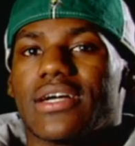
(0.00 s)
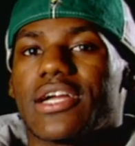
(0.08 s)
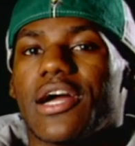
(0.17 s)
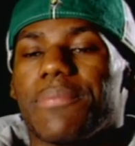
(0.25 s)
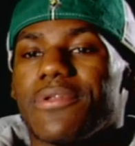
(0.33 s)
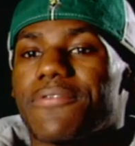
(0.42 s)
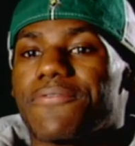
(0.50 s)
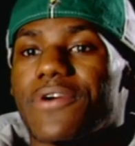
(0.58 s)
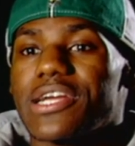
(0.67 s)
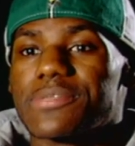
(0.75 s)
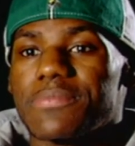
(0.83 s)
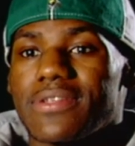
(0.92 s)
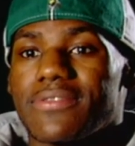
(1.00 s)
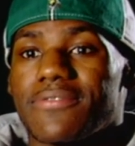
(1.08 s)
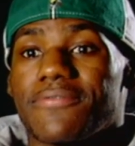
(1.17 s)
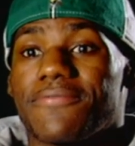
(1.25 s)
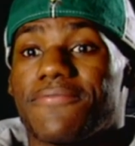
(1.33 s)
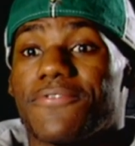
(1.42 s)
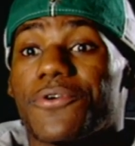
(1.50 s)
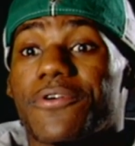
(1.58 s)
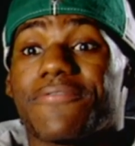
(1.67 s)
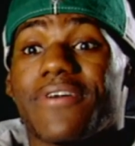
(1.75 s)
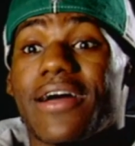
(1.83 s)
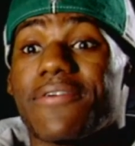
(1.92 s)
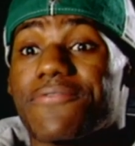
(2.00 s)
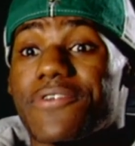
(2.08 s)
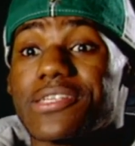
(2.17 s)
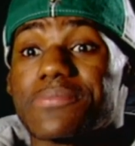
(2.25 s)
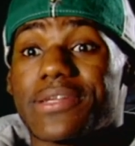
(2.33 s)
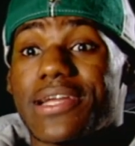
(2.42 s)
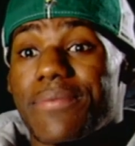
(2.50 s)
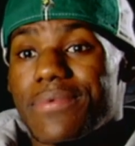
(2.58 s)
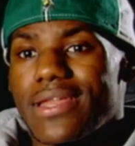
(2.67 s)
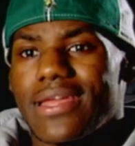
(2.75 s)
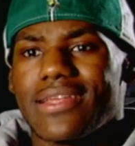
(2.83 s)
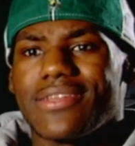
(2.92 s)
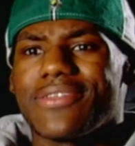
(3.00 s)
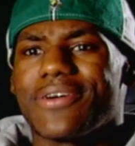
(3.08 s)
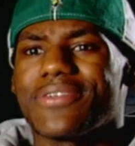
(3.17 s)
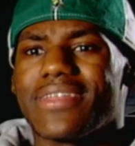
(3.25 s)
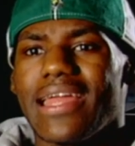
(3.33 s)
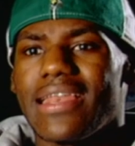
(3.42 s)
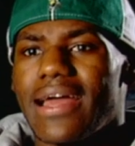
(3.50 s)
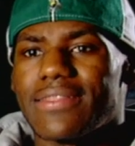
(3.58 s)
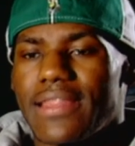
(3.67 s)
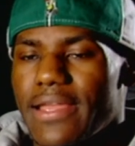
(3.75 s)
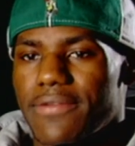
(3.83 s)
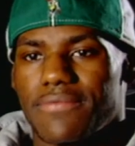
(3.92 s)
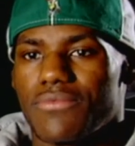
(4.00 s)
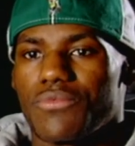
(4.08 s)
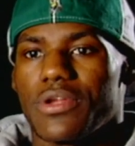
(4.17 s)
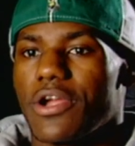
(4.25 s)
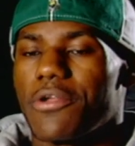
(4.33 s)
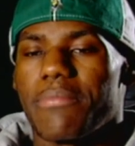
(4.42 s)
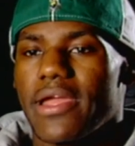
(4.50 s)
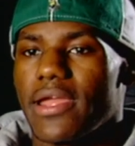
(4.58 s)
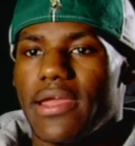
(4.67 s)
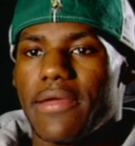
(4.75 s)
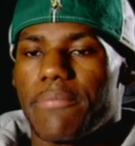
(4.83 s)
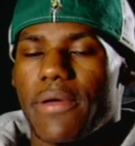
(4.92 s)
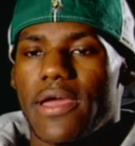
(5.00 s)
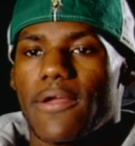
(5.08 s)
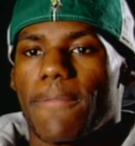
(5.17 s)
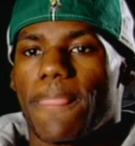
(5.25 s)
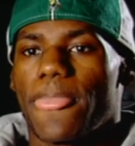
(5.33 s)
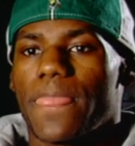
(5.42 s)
couple of freshmen, 4 or 5 freshmen coming in, you know, they not thinking we're going to make an impact.